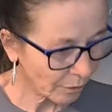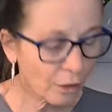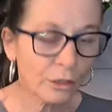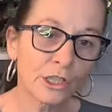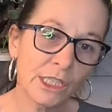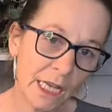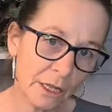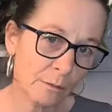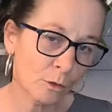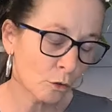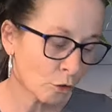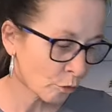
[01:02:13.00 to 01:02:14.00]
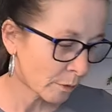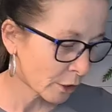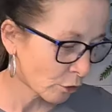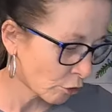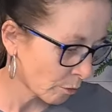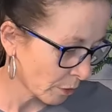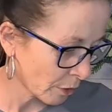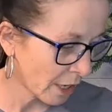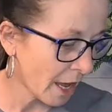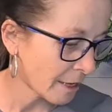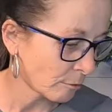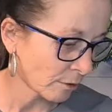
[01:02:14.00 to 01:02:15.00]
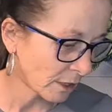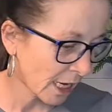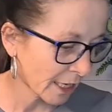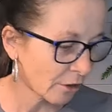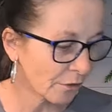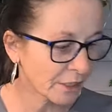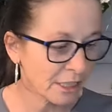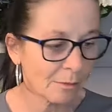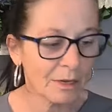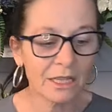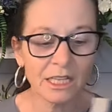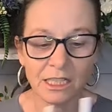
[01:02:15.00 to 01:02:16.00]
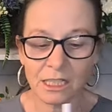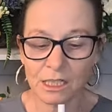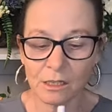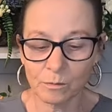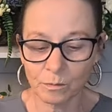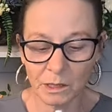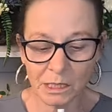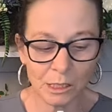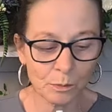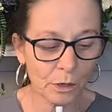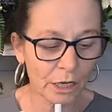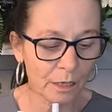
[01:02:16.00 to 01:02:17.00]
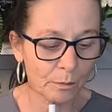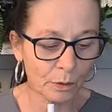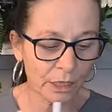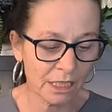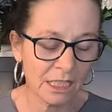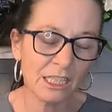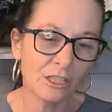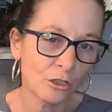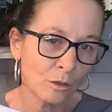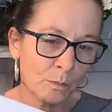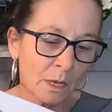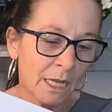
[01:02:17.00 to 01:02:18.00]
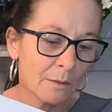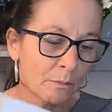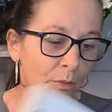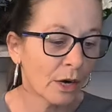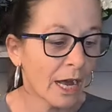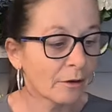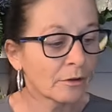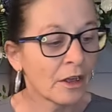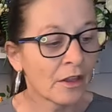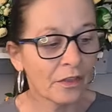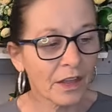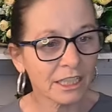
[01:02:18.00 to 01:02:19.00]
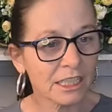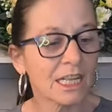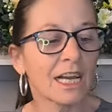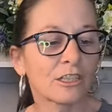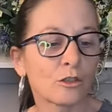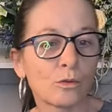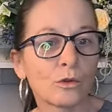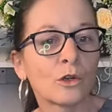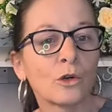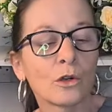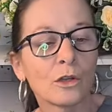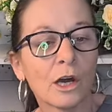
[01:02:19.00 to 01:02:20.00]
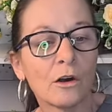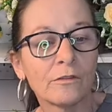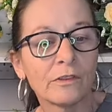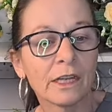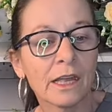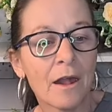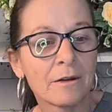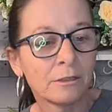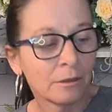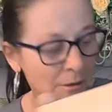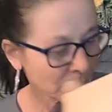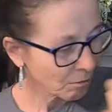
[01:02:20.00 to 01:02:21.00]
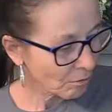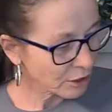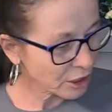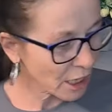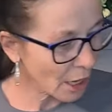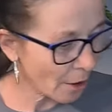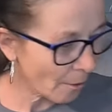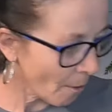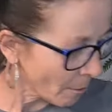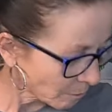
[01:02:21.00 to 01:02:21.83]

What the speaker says: and you get them all coming up. And I got this. I mean, this has been sprayed, but it is just plain brown. That's the actual colour of it. So,